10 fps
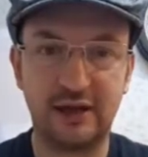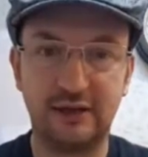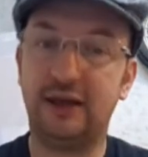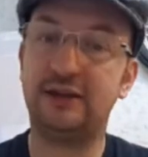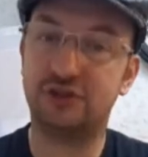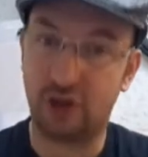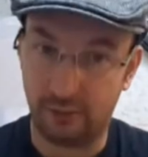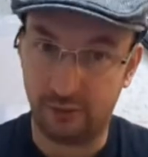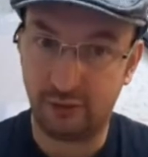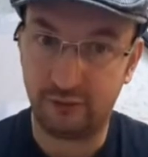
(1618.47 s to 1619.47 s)
it's
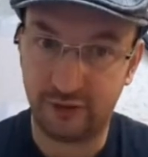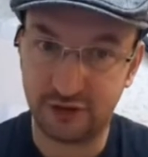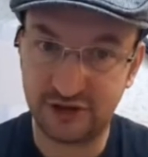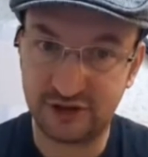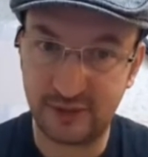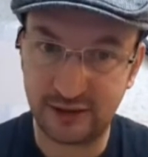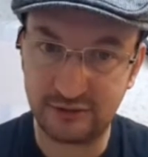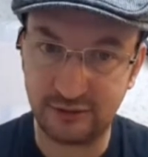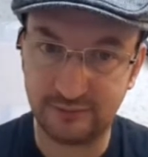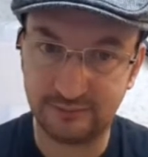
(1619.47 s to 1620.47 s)
Commodore versus
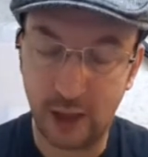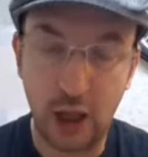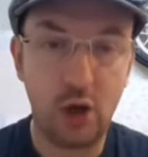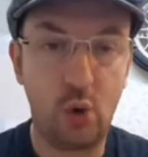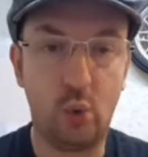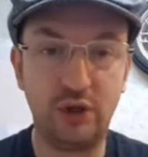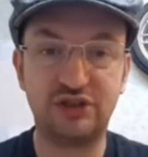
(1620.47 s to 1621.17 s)
Spectrum. Which